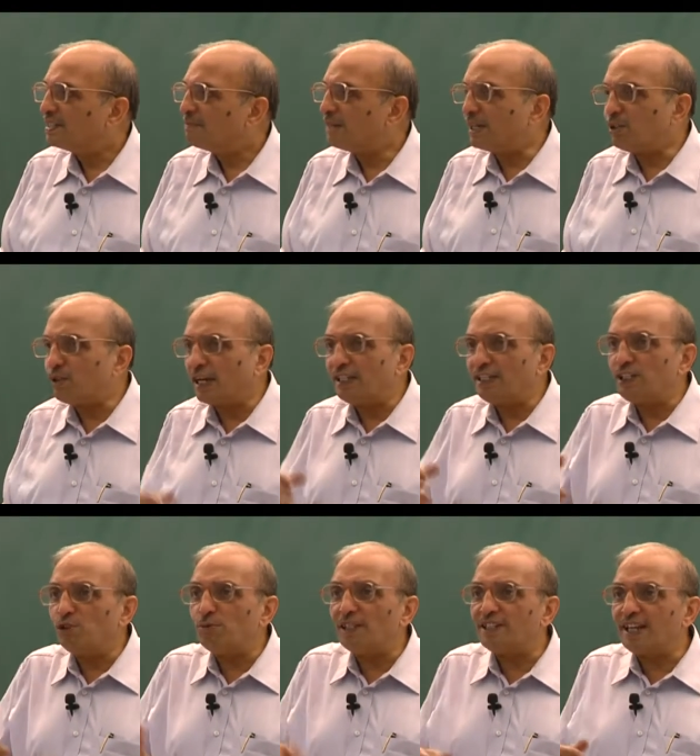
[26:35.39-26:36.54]
But look at the
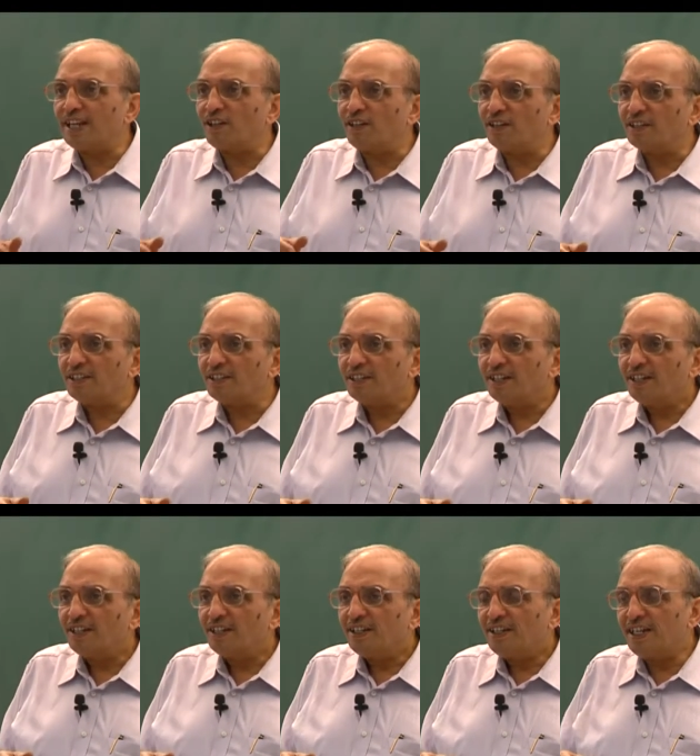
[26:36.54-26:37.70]
human psychology.
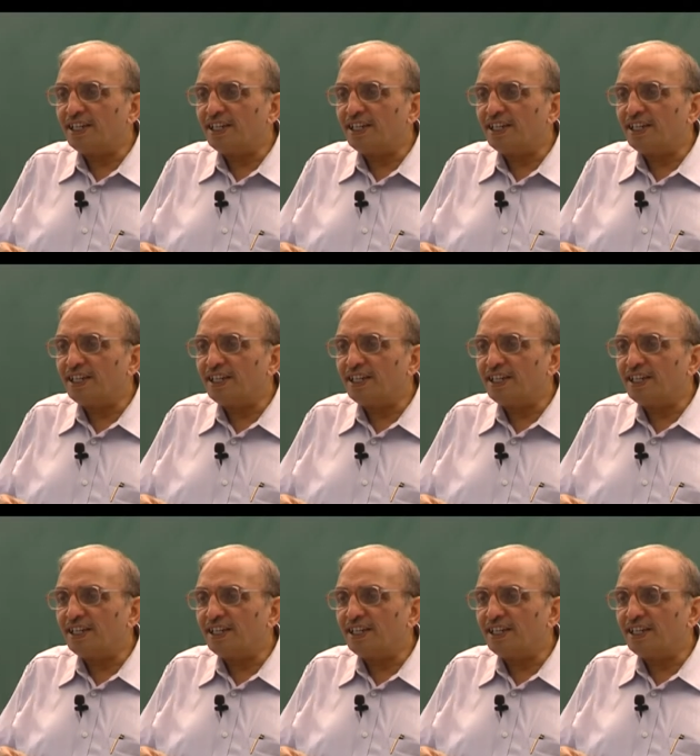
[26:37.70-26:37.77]
He